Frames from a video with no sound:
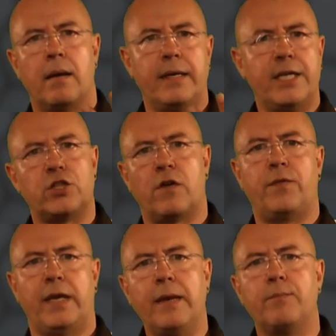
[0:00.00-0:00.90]
Each of
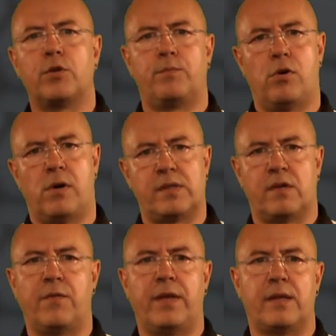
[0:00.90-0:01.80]
the input ports
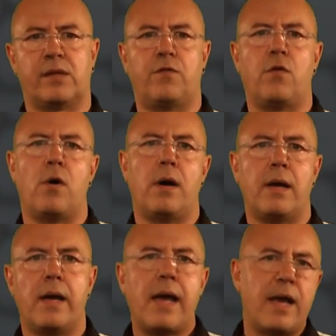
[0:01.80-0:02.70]
of the
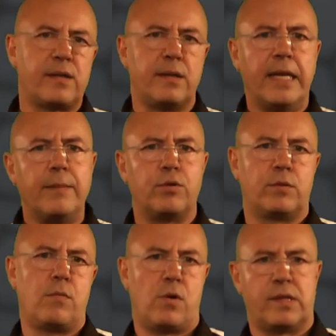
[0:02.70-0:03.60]
S4 has an
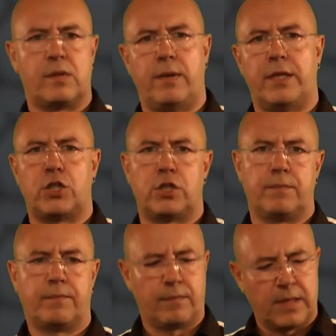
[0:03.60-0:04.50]
input mode switch.
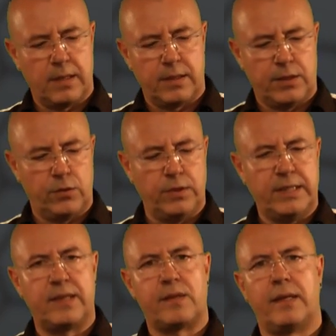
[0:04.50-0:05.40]
You
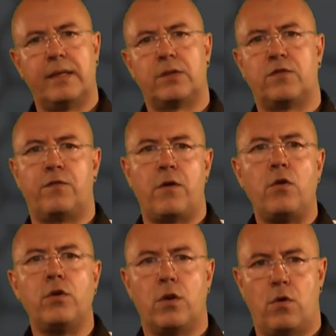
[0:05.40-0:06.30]
need to set it to
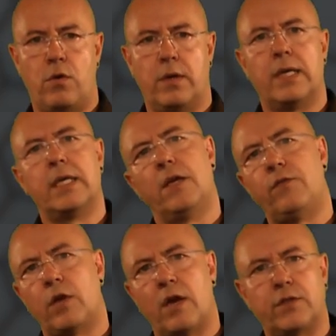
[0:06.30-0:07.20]
phono
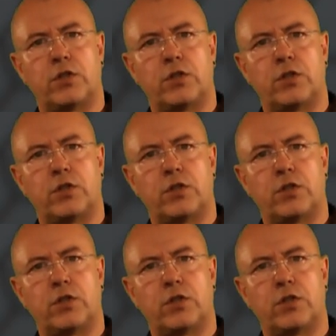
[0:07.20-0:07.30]
if you have a